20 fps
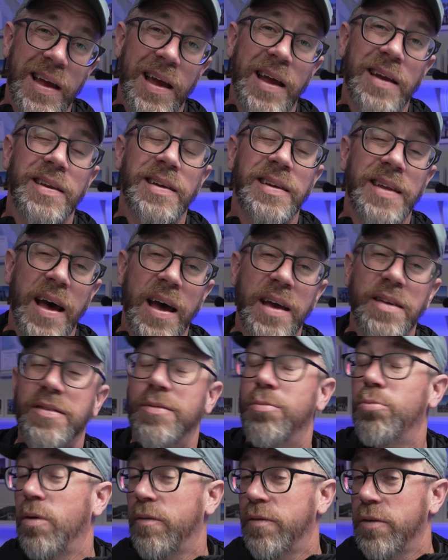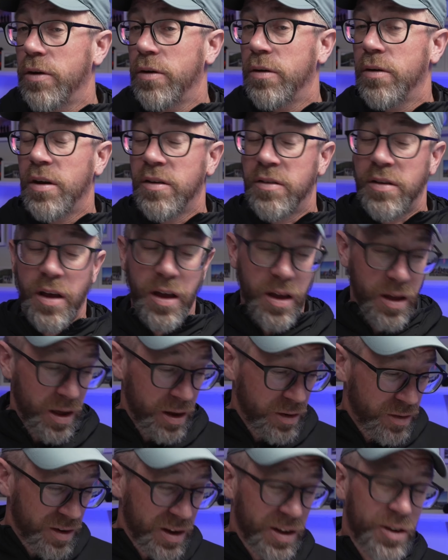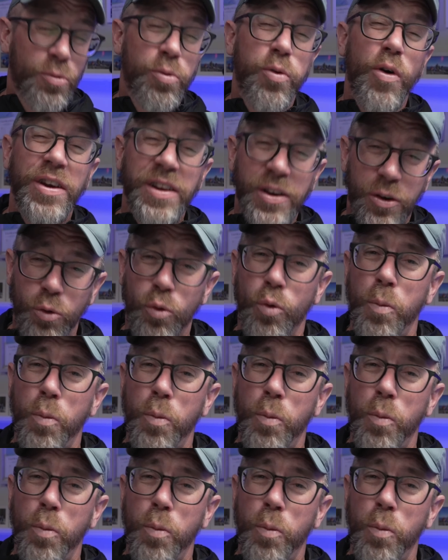And today's review, it's a critical